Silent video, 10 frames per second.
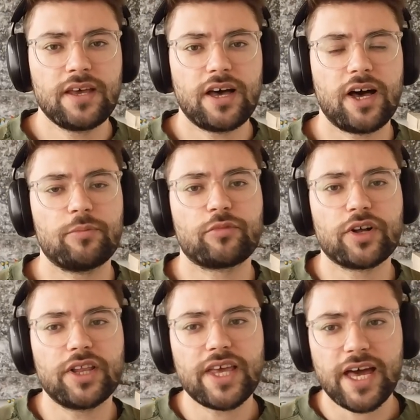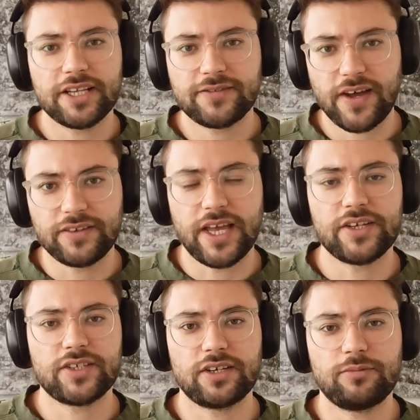in. Really, at its
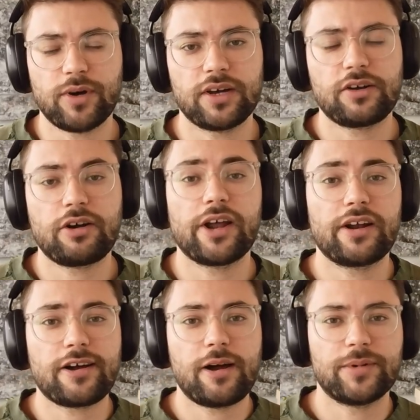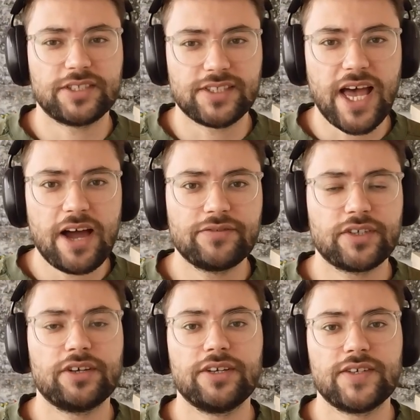foundation, what Creator Commerce is
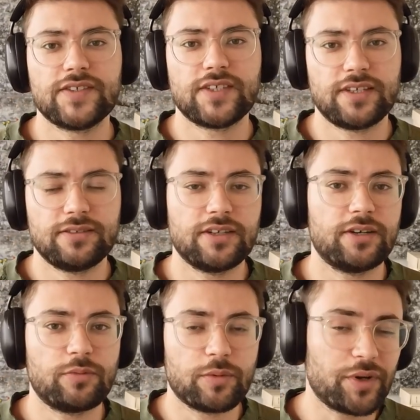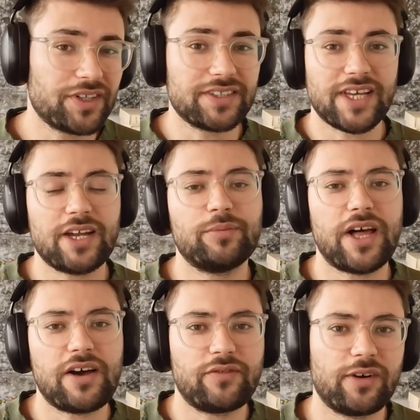after is we're building a data
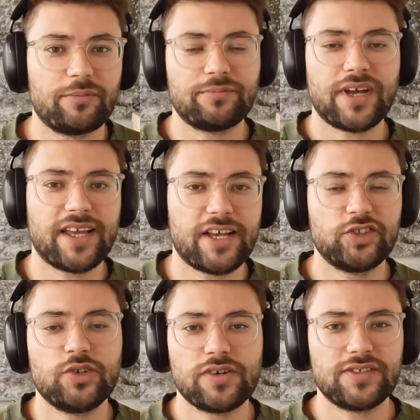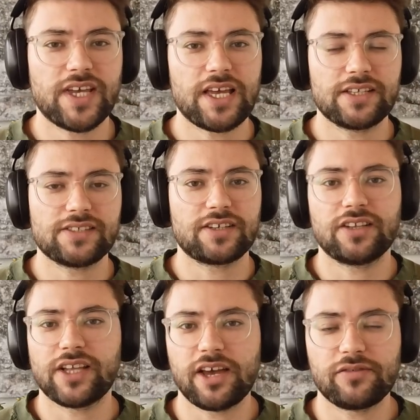platform. I guess you could say it's a
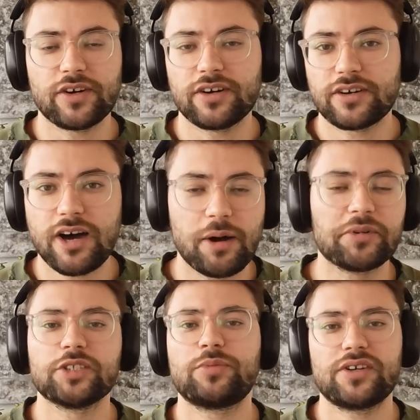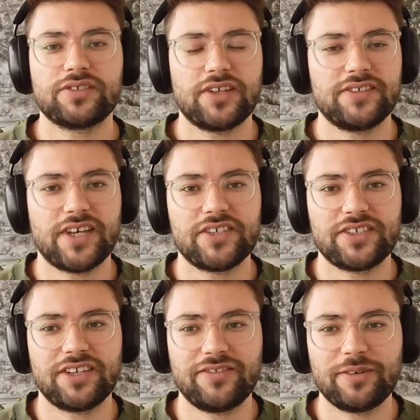clay for commerce
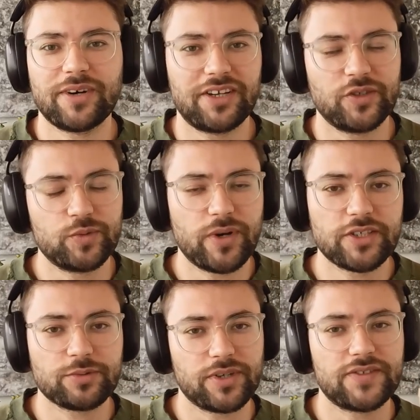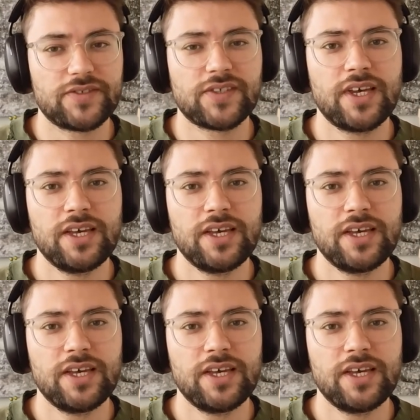personalization if you want to use buzzwords.